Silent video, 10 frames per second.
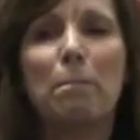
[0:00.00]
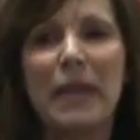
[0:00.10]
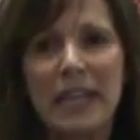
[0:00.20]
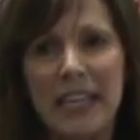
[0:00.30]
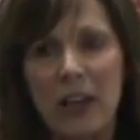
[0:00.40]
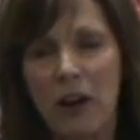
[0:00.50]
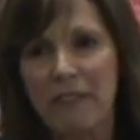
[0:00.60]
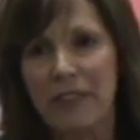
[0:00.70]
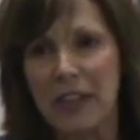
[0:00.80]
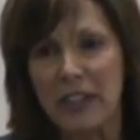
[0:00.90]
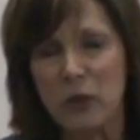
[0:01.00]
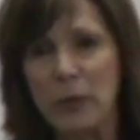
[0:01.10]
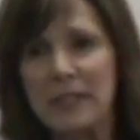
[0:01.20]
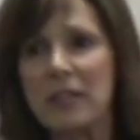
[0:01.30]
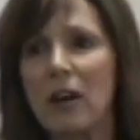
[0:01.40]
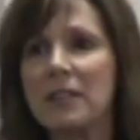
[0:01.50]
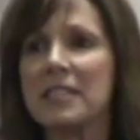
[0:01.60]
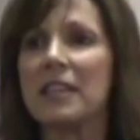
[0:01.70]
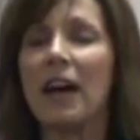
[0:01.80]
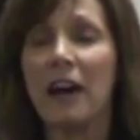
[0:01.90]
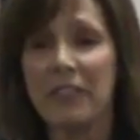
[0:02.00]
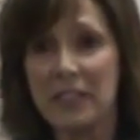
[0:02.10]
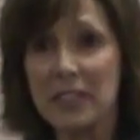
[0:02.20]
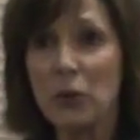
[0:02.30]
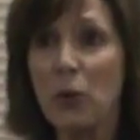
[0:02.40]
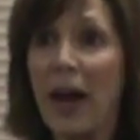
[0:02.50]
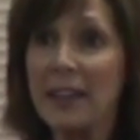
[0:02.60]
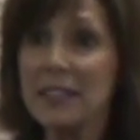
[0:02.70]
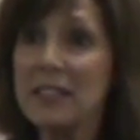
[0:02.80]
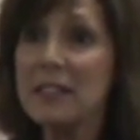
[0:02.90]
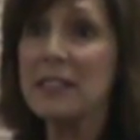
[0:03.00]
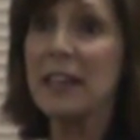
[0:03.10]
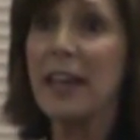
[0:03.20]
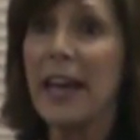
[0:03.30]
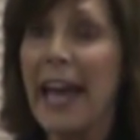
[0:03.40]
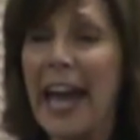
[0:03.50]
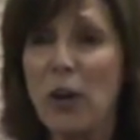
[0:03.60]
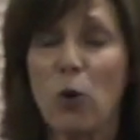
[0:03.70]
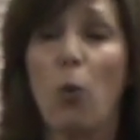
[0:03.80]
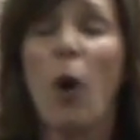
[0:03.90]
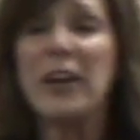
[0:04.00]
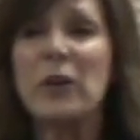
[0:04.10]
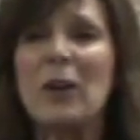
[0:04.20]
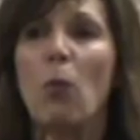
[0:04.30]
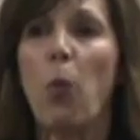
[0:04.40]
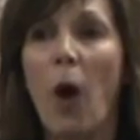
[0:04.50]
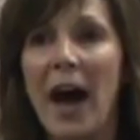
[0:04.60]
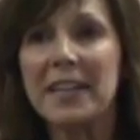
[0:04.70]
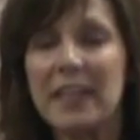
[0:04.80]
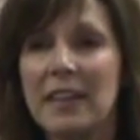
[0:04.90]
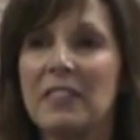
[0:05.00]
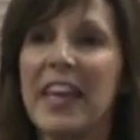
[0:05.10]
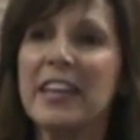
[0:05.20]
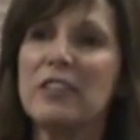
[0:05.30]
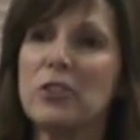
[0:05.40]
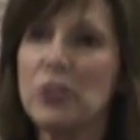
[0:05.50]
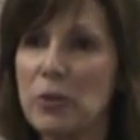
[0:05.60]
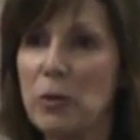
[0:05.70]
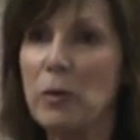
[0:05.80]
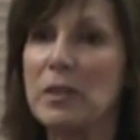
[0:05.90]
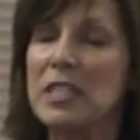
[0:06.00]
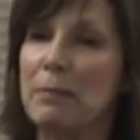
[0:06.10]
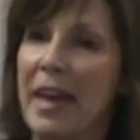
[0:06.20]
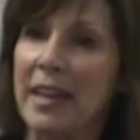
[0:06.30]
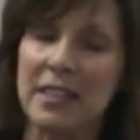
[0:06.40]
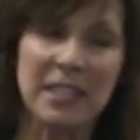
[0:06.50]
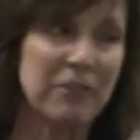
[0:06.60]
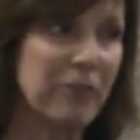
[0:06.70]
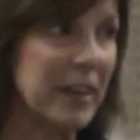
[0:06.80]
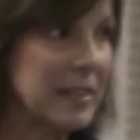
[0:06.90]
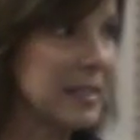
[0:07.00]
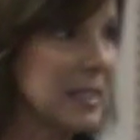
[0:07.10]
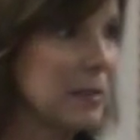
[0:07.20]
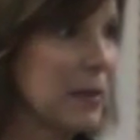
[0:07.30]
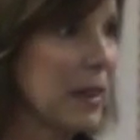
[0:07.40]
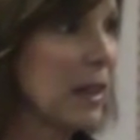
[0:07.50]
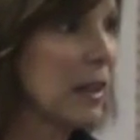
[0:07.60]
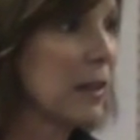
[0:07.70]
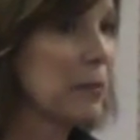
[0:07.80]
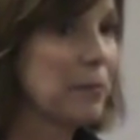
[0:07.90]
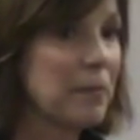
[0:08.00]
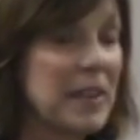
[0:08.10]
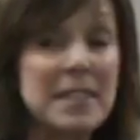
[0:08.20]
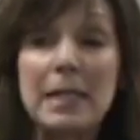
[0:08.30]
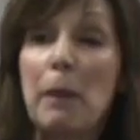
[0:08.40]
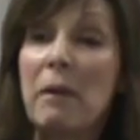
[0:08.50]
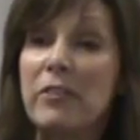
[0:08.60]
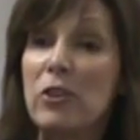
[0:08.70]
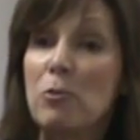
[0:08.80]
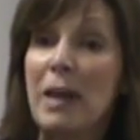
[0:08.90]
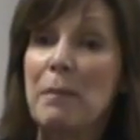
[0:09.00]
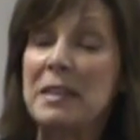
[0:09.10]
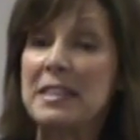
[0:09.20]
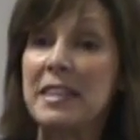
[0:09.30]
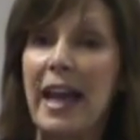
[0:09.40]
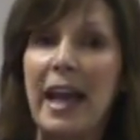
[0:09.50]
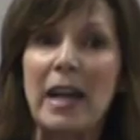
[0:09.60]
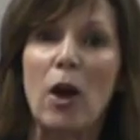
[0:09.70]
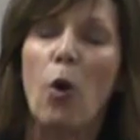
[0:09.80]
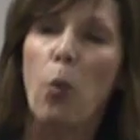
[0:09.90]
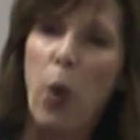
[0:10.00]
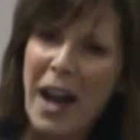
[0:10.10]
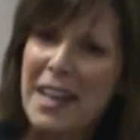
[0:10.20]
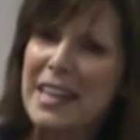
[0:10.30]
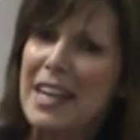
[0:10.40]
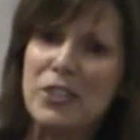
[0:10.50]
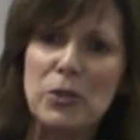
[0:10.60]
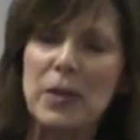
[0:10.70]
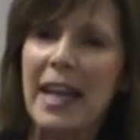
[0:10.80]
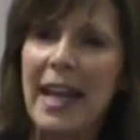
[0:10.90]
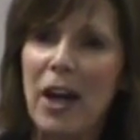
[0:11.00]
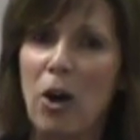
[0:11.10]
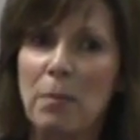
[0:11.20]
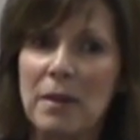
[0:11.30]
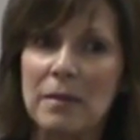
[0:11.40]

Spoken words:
Many are feeling the results of this crisis and are wondering what they can do to make a difference. Some of you may be saying, "What can I do to help?"